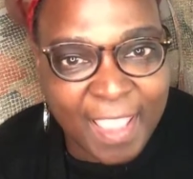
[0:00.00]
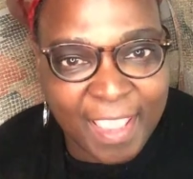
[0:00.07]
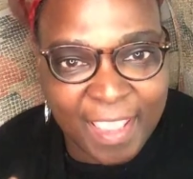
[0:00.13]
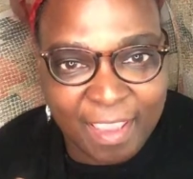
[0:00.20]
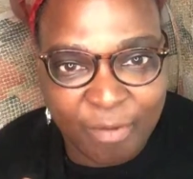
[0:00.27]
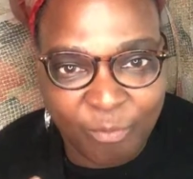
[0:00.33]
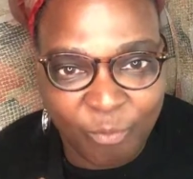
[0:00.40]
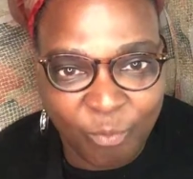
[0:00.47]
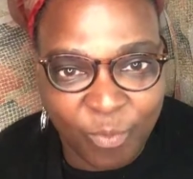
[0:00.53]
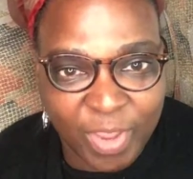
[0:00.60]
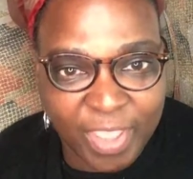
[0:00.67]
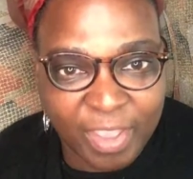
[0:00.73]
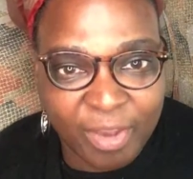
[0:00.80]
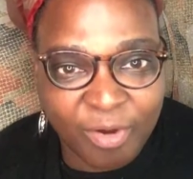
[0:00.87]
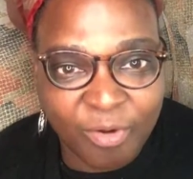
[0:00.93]
It
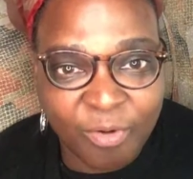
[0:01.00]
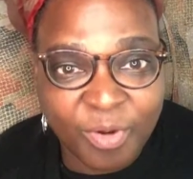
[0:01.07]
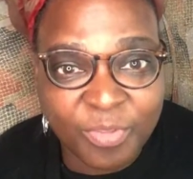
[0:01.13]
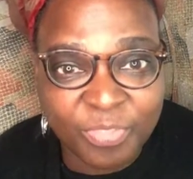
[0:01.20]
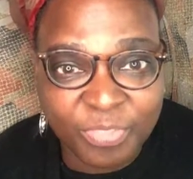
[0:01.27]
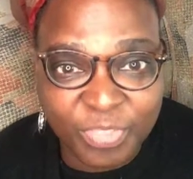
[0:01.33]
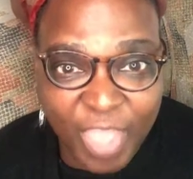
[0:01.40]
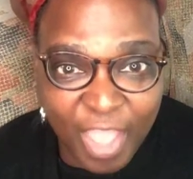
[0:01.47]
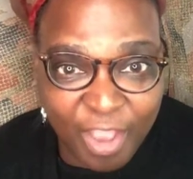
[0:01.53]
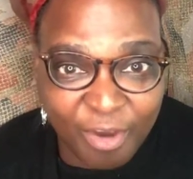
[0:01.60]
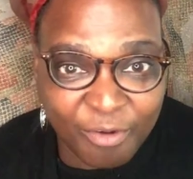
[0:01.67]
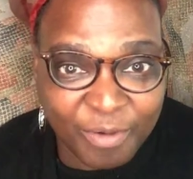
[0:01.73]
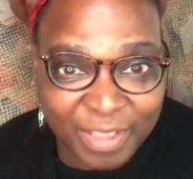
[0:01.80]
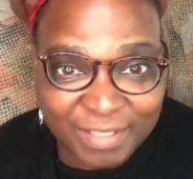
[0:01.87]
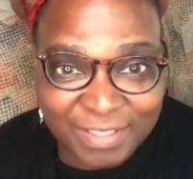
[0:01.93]
will,
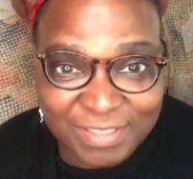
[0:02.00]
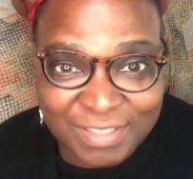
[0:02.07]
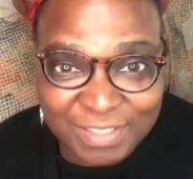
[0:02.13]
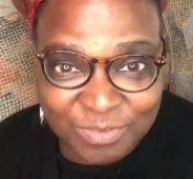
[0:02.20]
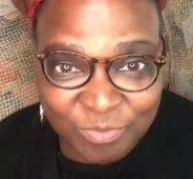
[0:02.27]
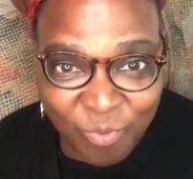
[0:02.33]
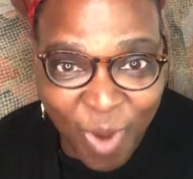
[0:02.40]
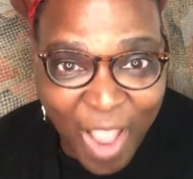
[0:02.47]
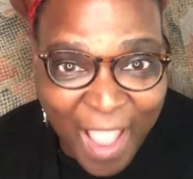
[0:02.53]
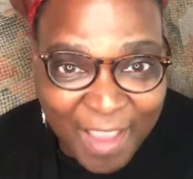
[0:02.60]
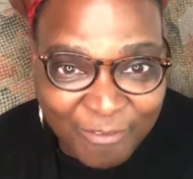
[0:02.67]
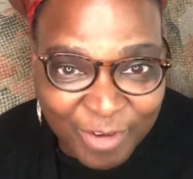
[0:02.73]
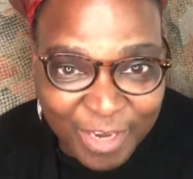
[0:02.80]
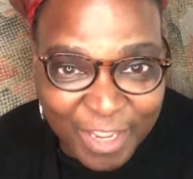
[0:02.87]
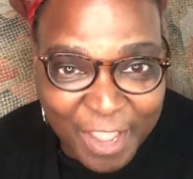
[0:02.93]
though, and this is why I
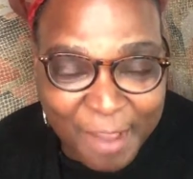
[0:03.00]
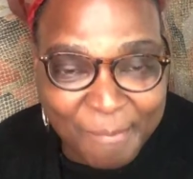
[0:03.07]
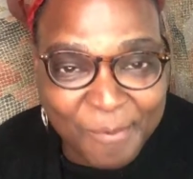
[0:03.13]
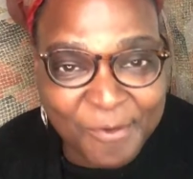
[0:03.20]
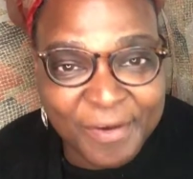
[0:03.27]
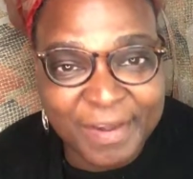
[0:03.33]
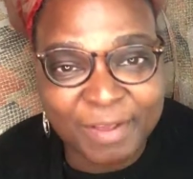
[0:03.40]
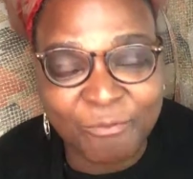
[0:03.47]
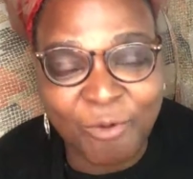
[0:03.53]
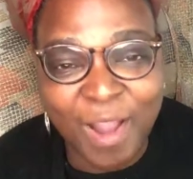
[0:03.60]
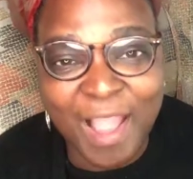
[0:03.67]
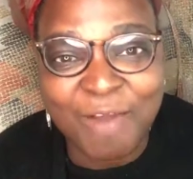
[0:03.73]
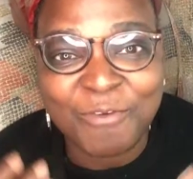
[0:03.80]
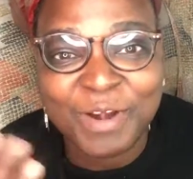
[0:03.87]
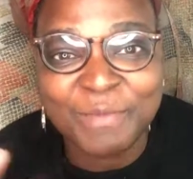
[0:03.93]
want to come on and
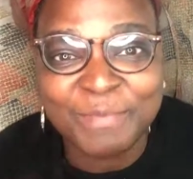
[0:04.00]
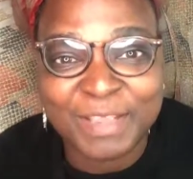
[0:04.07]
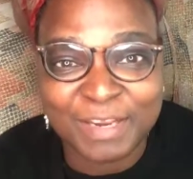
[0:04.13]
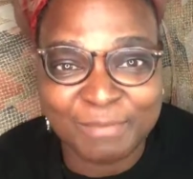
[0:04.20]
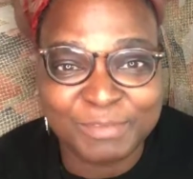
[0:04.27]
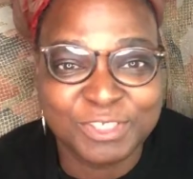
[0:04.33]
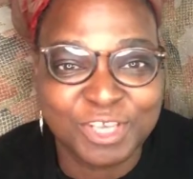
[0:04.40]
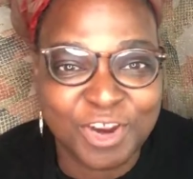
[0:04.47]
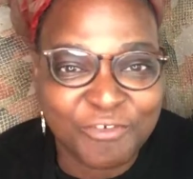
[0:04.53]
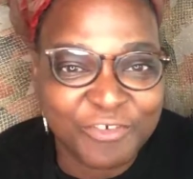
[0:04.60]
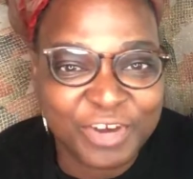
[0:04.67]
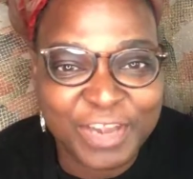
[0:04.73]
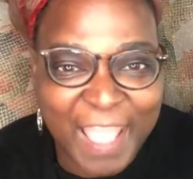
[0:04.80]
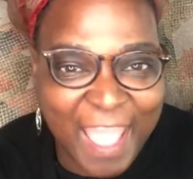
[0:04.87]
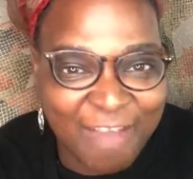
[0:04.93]
why I want to be an observer
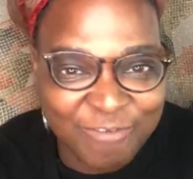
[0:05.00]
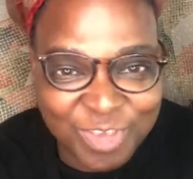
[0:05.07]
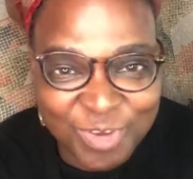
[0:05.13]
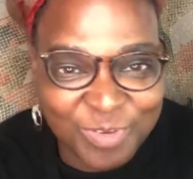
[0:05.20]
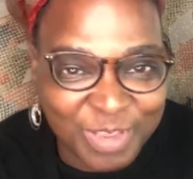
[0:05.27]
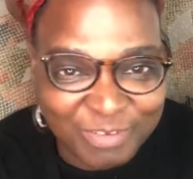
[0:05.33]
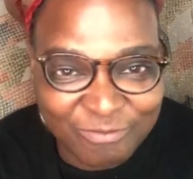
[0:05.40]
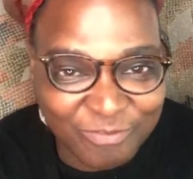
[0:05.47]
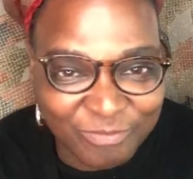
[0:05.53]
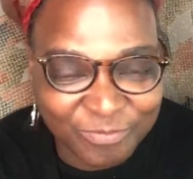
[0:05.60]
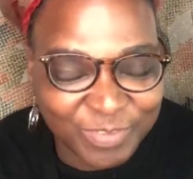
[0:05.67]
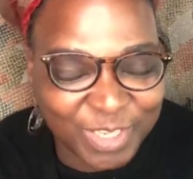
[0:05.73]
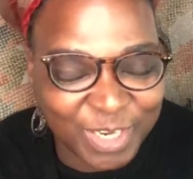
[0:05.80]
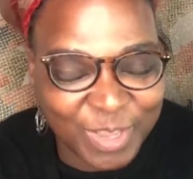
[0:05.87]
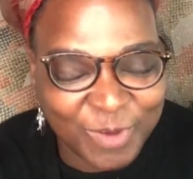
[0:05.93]
and have you
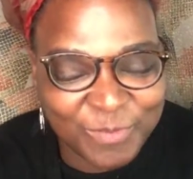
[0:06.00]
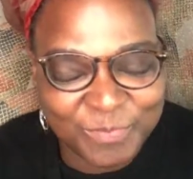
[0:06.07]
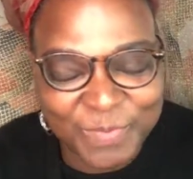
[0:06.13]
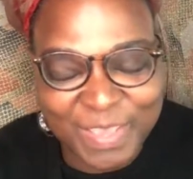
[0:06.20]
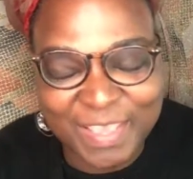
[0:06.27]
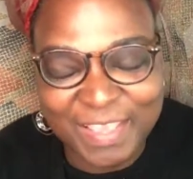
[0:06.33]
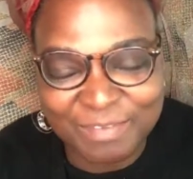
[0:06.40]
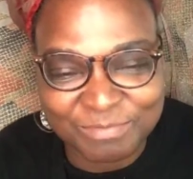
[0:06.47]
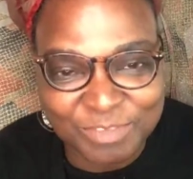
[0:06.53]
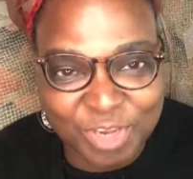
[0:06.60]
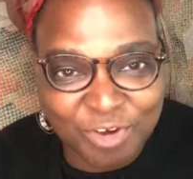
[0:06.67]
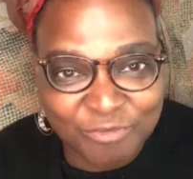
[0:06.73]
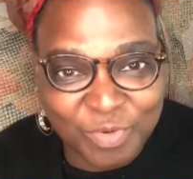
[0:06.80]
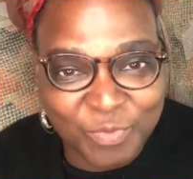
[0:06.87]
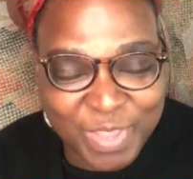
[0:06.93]
be
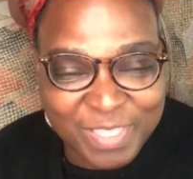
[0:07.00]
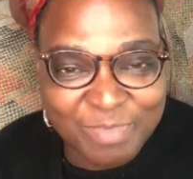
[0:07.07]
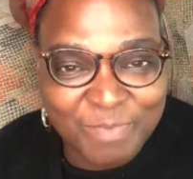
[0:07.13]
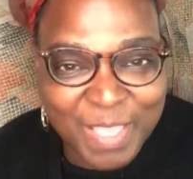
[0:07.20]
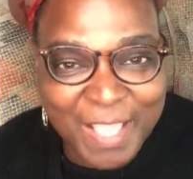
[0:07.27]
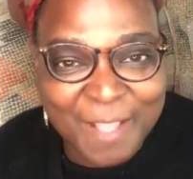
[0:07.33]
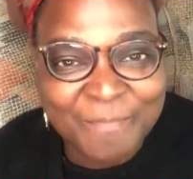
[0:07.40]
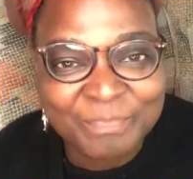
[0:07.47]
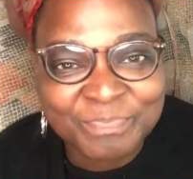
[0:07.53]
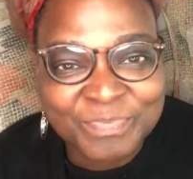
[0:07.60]
observer with me.